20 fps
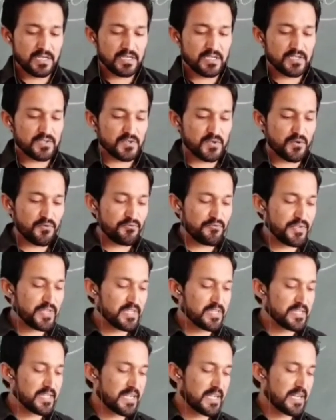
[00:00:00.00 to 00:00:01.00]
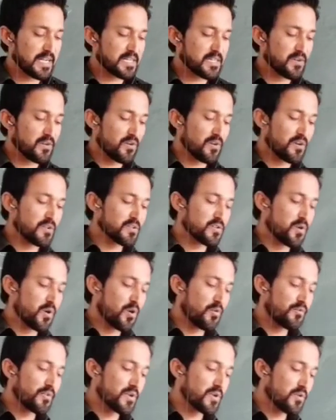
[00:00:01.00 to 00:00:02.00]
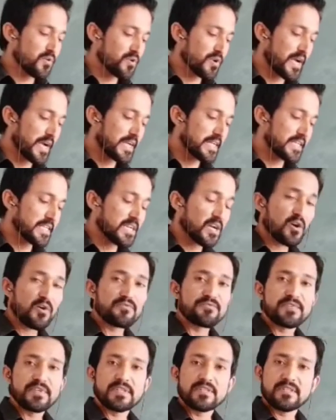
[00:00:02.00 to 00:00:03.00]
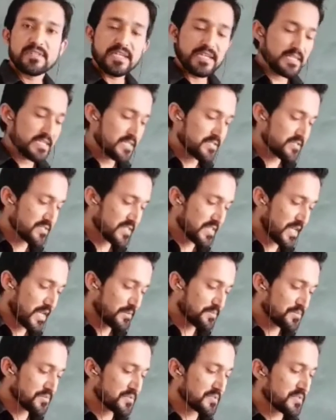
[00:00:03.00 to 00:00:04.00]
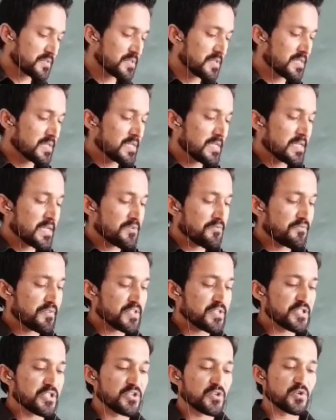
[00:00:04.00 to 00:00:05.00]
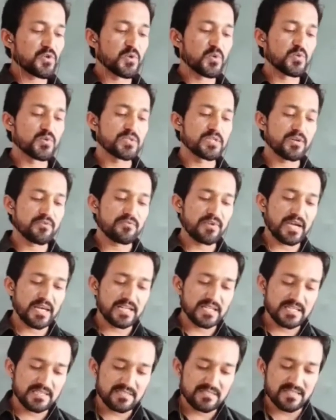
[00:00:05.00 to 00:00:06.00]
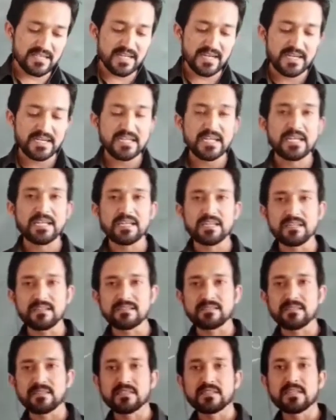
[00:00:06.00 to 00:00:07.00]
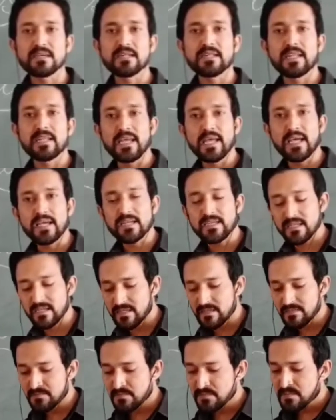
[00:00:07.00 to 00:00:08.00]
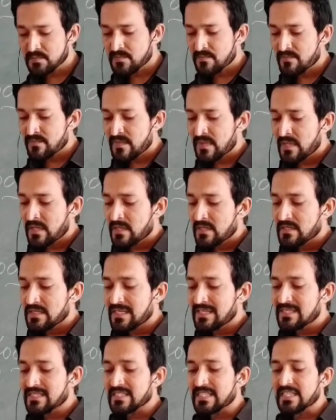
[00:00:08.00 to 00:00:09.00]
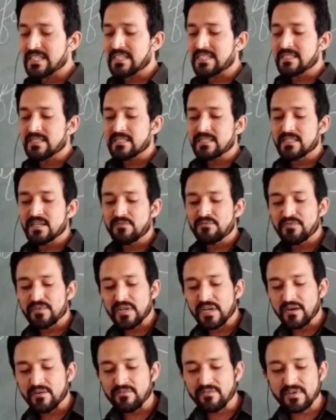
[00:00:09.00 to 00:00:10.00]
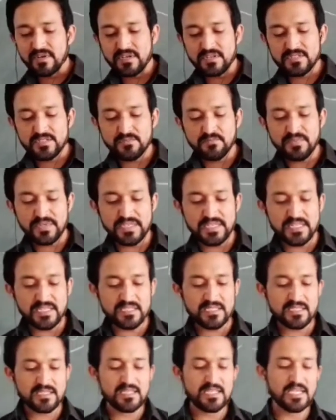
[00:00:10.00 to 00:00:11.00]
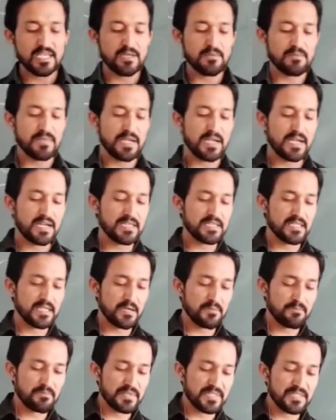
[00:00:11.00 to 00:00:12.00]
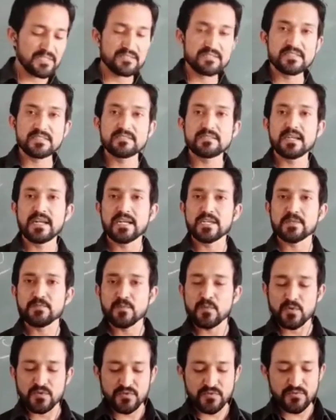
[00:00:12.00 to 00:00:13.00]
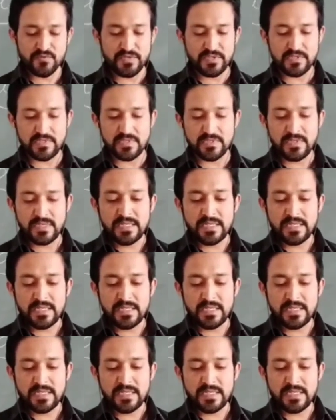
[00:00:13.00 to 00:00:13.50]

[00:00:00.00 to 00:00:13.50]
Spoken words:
So we get an overall idea of the landscapes, which include the valleys and hills, the lake, the tree, the flowers beneath them, and the breezy atmosphere.